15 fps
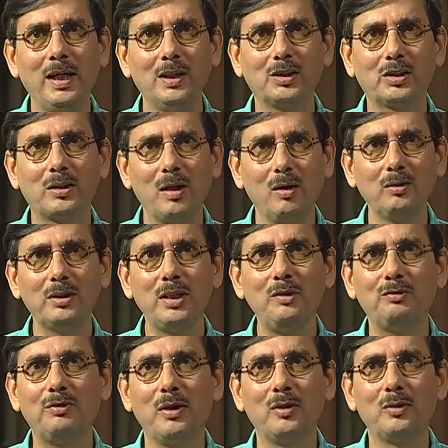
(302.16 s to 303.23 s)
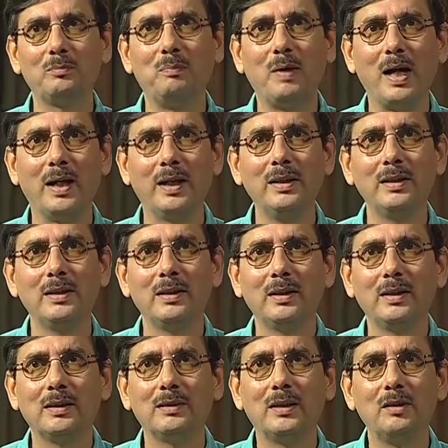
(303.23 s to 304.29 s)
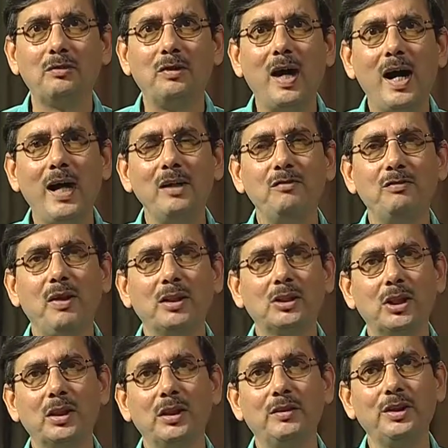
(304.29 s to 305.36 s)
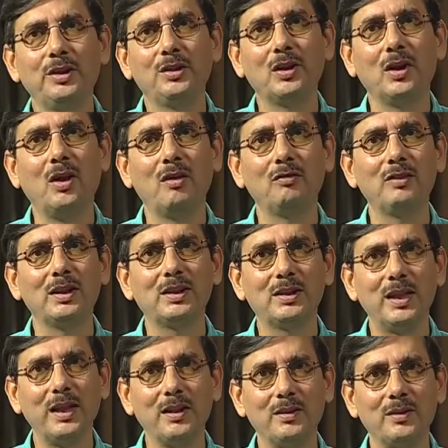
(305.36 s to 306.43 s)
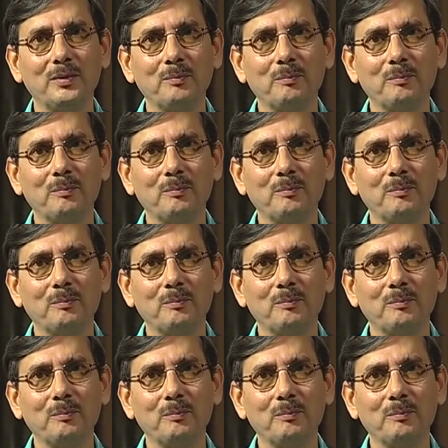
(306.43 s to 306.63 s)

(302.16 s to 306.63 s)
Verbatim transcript: is closely followed by the high functionaries of the state.